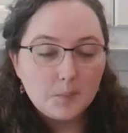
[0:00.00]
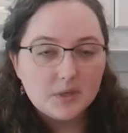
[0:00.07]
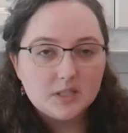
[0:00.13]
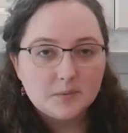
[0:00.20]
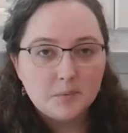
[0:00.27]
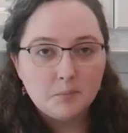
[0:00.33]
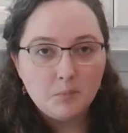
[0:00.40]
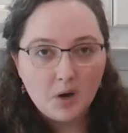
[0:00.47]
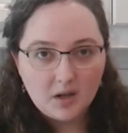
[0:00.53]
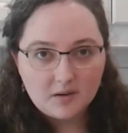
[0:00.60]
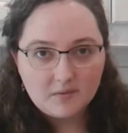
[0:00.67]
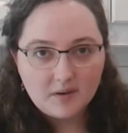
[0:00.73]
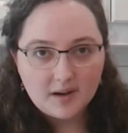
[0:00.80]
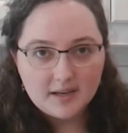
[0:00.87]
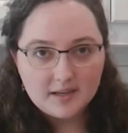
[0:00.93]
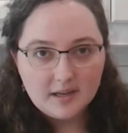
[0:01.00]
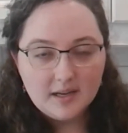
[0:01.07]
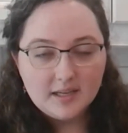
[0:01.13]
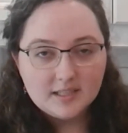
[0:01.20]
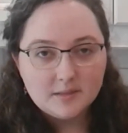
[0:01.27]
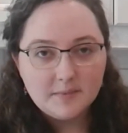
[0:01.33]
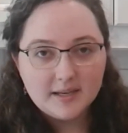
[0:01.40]
but it's been modified
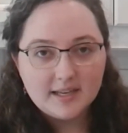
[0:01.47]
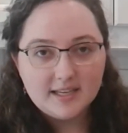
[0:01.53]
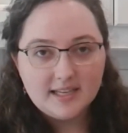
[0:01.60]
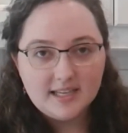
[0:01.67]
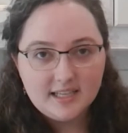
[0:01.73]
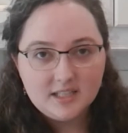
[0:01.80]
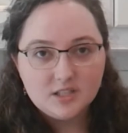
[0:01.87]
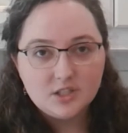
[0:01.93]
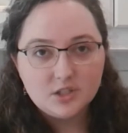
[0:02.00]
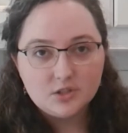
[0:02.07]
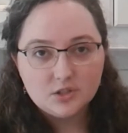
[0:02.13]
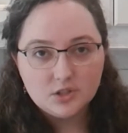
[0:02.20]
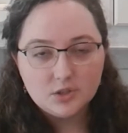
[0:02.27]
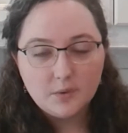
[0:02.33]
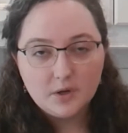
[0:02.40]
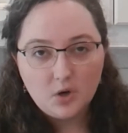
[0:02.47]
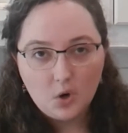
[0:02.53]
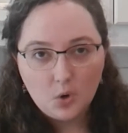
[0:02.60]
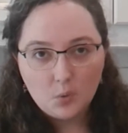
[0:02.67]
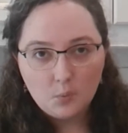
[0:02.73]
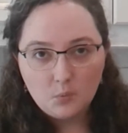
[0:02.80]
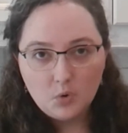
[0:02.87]
to make it easier to do at
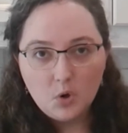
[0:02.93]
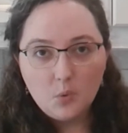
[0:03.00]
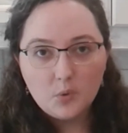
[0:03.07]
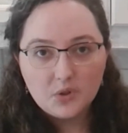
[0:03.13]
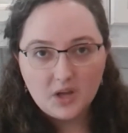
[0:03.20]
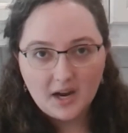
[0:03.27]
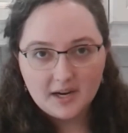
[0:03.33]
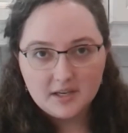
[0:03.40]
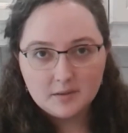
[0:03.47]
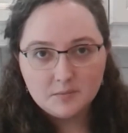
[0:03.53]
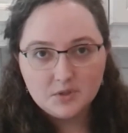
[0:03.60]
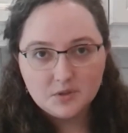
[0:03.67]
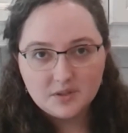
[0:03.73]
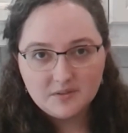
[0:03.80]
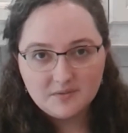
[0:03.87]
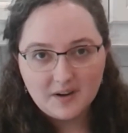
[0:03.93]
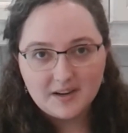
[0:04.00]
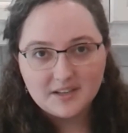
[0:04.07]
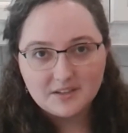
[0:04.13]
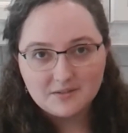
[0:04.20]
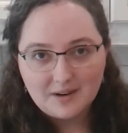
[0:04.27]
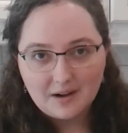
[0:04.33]
home with items you can
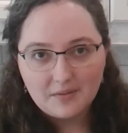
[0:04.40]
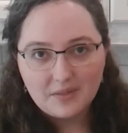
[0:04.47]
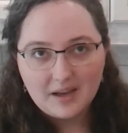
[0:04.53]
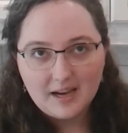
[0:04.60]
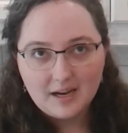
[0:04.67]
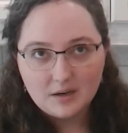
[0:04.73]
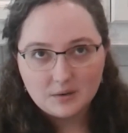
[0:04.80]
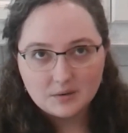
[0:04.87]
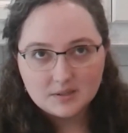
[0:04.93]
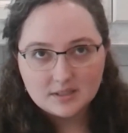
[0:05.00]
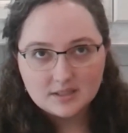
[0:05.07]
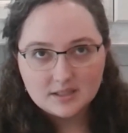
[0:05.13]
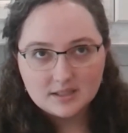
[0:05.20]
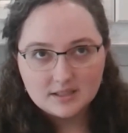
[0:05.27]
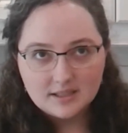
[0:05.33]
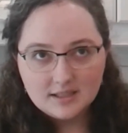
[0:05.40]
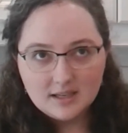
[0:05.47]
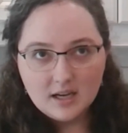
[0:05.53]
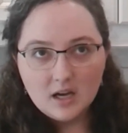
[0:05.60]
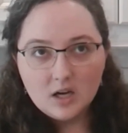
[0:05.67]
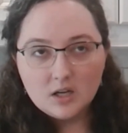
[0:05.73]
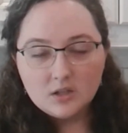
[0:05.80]
find around the house.
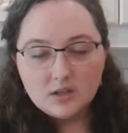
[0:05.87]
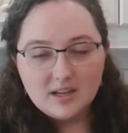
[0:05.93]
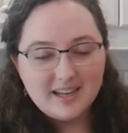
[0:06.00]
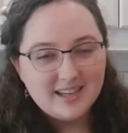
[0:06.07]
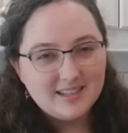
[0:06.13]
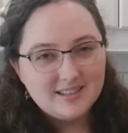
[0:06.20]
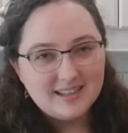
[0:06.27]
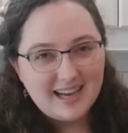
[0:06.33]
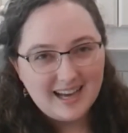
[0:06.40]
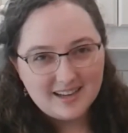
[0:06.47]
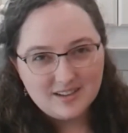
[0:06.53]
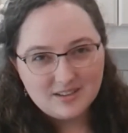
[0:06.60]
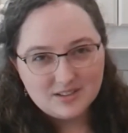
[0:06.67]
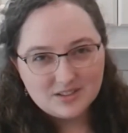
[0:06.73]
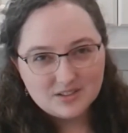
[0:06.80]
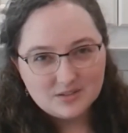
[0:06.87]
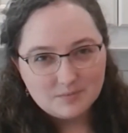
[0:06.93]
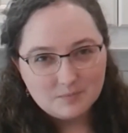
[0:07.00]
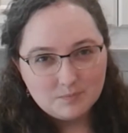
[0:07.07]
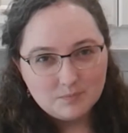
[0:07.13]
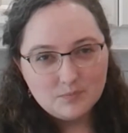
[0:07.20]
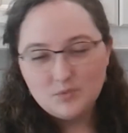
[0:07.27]
And
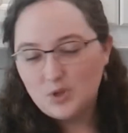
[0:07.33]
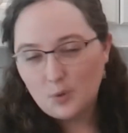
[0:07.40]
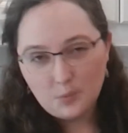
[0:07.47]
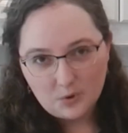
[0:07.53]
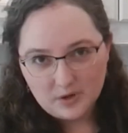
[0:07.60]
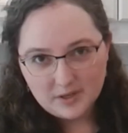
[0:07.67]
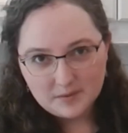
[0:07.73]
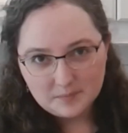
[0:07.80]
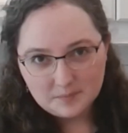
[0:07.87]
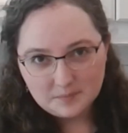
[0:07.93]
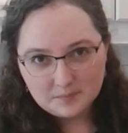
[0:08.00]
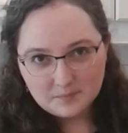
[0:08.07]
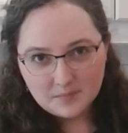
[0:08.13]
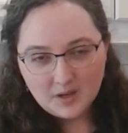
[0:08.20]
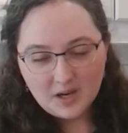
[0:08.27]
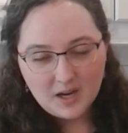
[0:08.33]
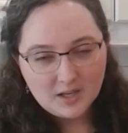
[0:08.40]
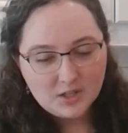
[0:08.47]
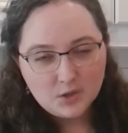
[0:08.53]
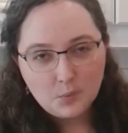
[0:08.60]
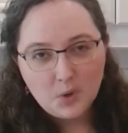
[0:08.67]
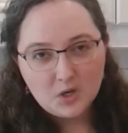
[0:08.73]
adults, don't worry.
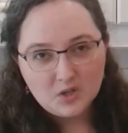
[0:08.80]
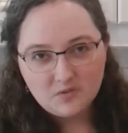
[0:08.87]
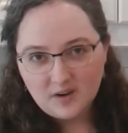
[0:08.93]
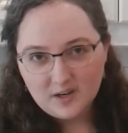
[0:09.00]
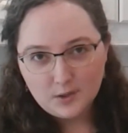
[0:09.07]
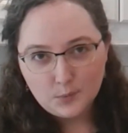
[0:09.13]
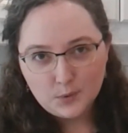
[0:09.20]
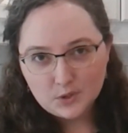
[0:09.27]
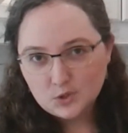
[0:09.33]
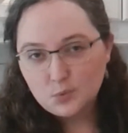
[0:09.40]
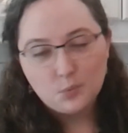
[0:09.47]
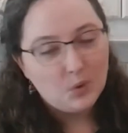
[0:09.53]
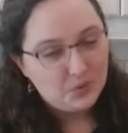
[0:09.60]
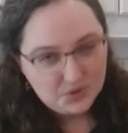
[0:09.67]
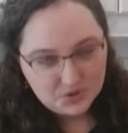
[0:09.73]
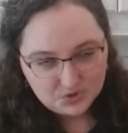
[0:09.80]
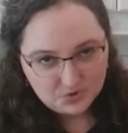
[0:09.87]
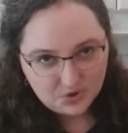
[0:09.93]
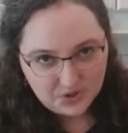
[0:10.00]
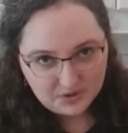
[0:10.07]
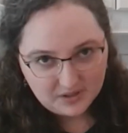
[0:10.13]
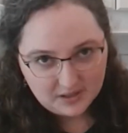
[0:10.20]
Underwater fireworks won't
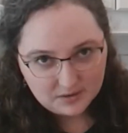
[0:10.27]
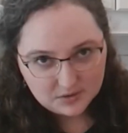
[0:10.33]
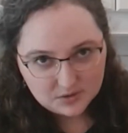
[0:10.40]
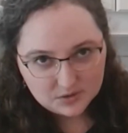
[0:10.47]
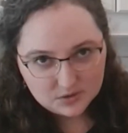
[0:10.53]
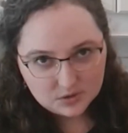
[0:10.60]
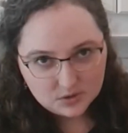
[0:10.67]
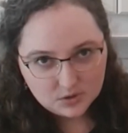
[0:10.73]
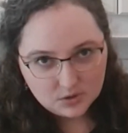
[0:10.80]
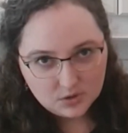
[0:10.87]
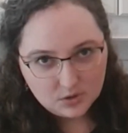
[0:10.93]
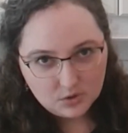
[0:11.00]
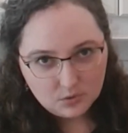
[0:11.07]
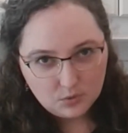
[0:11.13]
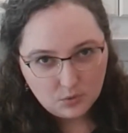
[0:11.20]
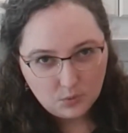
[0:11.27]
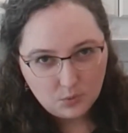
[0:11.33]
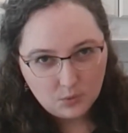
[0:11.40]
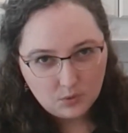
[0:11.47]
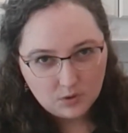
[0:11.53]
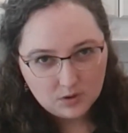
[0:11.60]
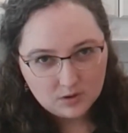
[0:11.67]
destroy your house
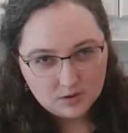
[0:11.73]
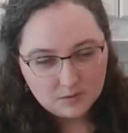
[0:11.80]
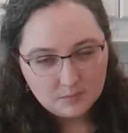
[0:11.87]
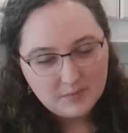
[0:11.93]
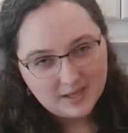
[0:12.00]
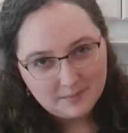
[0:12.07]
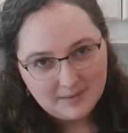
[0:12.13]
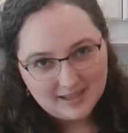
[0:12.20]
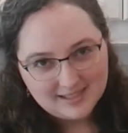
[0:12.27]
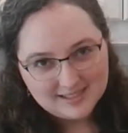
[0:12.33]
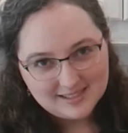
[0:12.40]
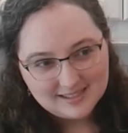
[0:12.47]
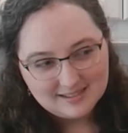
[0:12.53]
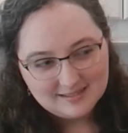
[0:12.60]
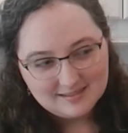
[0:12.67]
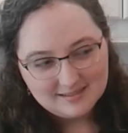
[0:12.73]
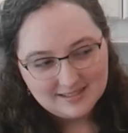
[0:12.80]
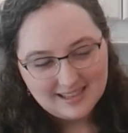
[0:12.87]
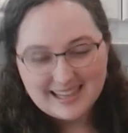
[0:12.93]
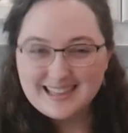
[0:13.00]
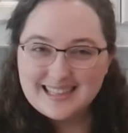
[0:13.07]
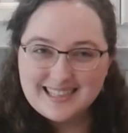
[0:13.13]
or make a mess.
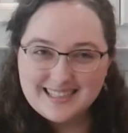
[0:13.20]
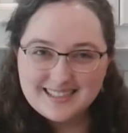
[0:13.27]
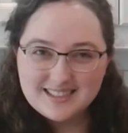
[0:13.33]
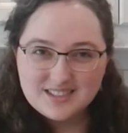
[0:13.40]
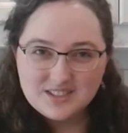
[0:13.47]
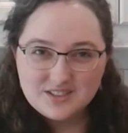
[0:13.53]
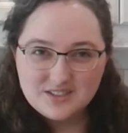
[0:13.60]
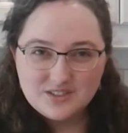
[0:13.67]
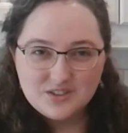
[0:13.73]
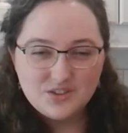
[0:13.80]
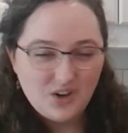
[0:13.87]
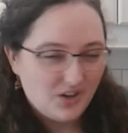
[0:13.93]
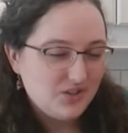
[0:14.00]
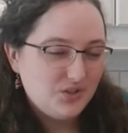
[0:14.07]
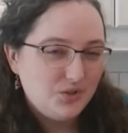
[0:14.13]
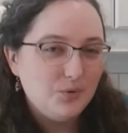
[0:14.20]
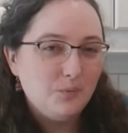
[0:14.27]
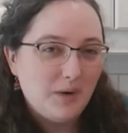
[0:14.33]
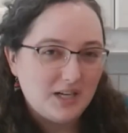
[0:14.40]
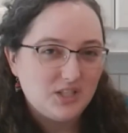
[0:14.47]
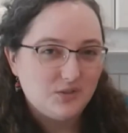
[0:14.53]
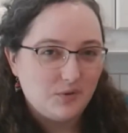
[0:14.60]
At least, not too
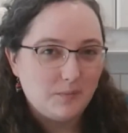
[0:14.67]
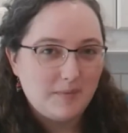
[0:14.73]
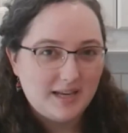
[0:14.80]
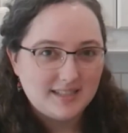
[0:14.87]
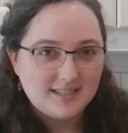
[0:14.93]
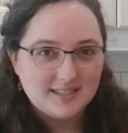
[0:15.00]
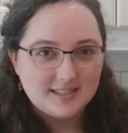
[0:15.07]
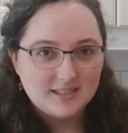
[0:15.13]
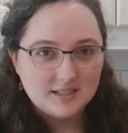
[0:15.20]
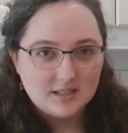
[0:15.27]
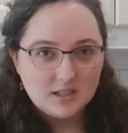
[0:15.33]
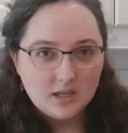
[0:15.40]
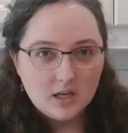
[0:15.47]
much of a mess.